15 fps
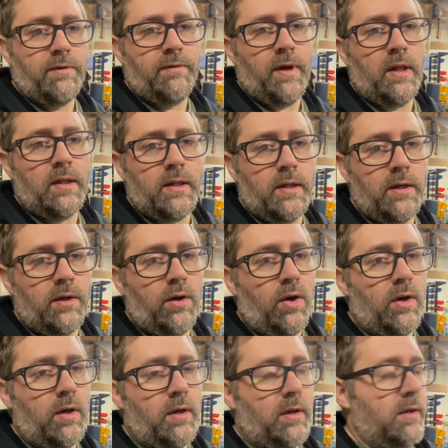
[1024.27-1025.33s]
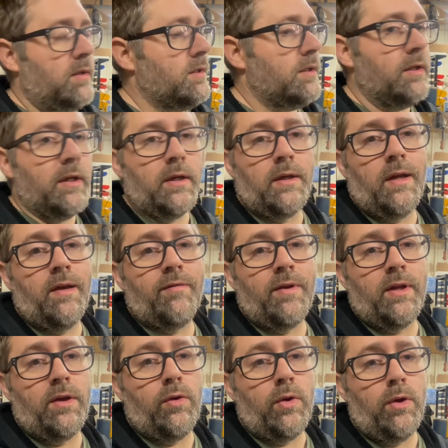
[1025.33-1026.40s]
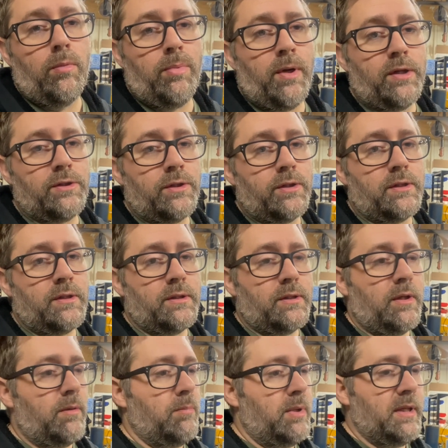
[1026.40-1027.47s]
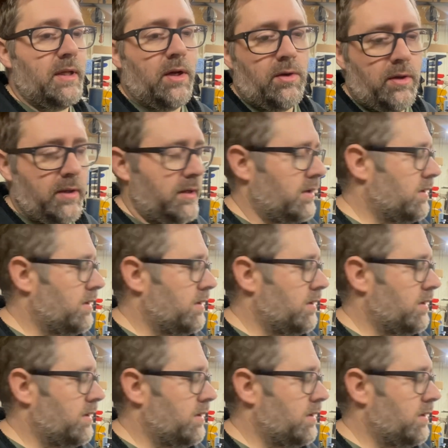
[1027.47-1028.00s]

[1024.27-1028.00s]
valley there, or you ain't gonna have any oil pressure. It's just gonna bleed out of there.